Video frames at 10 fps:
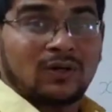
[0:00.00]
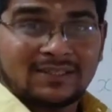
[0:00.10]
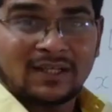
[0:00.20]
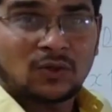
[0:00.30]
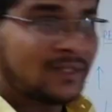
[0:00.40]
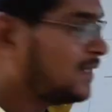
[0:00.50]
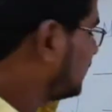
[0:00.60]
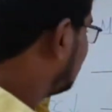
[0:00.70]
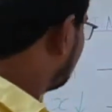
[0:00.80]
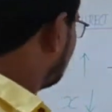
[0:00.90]
What is unknown
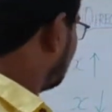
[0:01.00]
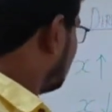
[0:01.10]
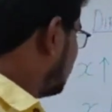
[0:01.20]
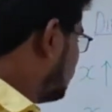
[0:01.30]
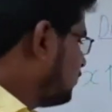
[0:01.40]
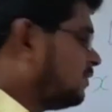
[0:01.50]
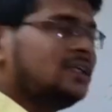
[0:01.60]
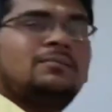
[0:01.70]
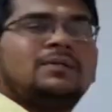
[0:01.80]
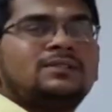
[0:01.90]
here?
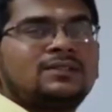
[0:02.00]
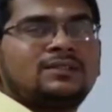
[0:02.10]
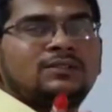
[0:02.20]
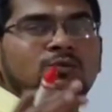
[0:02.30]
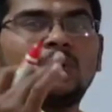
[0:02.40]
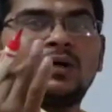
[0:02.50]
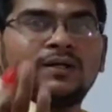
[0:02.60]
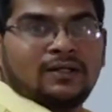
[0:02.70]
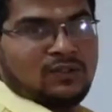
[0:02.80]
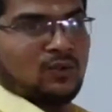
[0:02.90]
15 pieces is
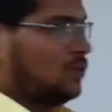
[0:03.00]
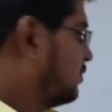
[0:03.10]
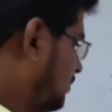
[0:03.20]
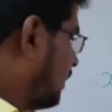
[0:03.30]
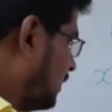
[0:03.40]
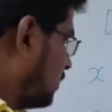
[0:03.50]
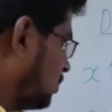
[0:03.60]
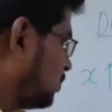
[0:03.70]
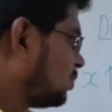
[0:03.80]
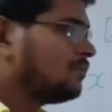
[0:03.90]
what? Unknown. I
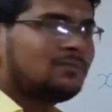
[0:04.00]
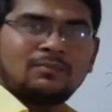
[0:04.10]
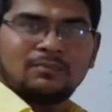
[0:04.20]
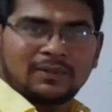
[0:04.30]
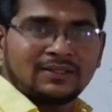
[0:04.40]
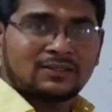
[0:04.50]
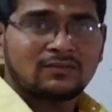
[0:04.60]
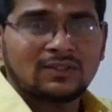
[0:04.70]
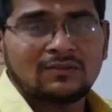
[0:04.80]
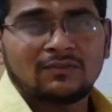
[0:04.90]
don't know the
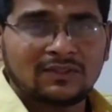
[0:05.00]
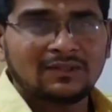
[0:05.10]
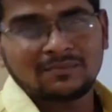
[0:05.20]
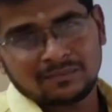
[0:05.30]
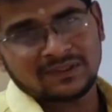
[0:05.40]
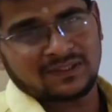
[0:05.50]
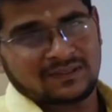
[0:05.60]
price of that 15